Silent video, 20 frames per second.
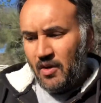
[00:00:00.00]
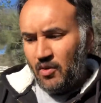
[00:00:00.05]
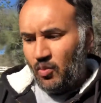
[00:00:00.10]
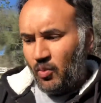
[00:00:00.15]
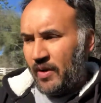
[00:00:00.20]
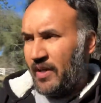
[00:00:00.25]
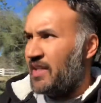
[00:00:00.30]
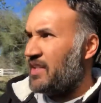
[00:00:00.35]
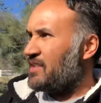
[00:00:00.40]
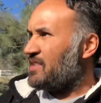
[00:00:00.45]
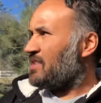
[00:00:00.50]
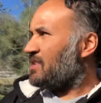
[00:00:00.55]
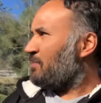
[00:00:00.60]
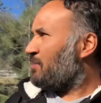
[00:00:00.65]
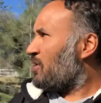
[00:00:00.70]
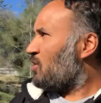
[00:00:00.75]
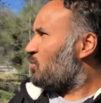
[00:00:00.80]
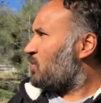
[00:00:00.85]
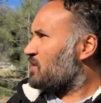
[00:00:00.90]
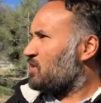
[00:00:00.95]
When
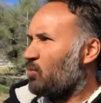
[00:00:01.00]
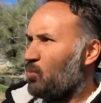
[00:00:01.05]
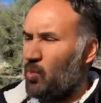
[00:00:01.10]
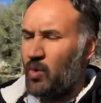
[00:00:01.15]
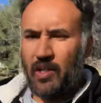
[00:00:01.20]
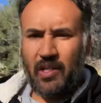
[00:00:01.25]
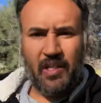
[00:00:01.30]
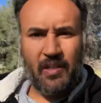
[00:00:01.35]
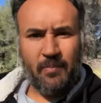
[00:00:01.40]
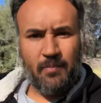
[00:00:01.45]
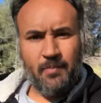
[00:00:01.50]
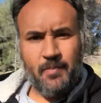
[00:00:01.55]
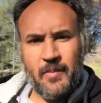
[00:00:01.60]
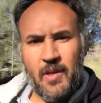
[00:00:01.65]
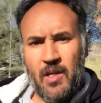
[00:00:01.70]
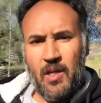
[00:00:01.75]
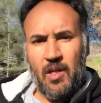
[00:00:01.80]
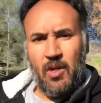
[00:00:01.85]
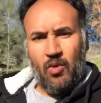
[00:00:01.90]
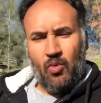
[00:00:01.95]
something wasn't working
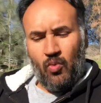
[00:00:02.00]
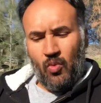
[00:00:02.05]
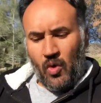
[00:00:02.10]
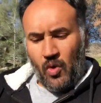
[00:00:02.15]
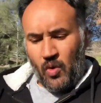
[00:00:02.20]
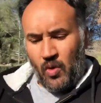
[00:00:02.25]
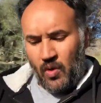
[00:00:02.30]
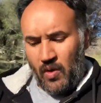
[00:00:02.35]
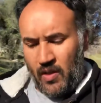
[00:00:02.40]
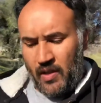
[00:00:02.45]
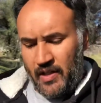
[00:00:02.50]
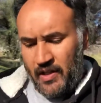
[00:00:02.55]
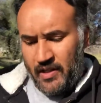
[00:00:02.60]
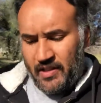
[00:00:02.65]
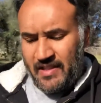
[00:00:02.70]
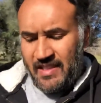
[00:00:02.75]
or